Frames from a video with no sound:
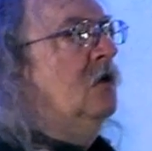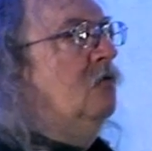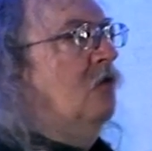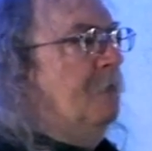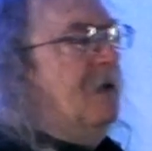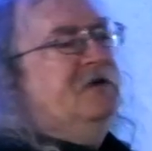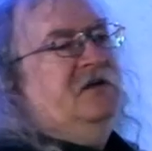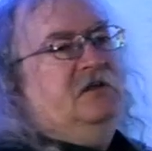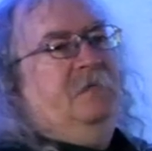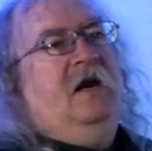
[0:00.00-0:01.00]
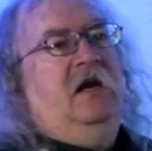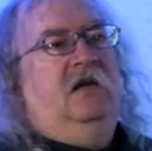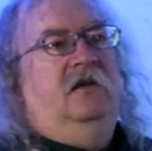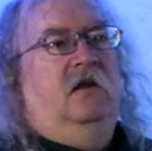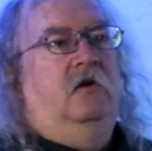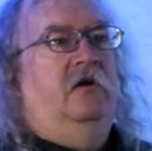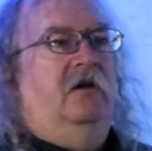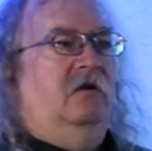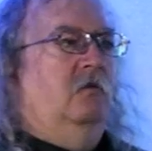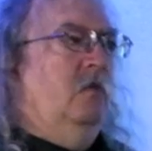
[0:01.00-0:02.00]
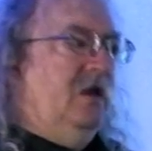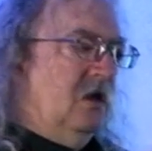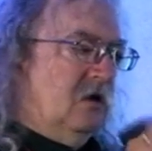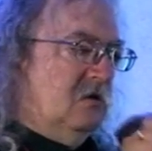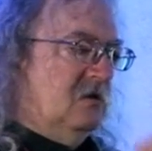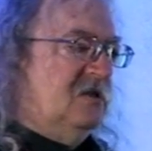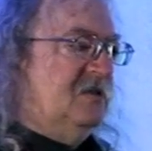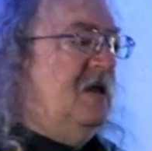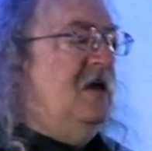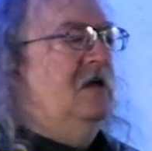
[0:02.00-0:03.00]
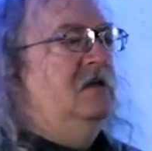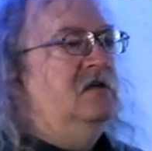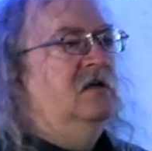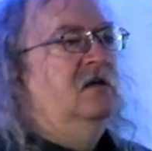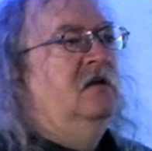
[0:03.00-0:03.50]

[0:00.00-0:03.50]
who are participating in the learning. We understand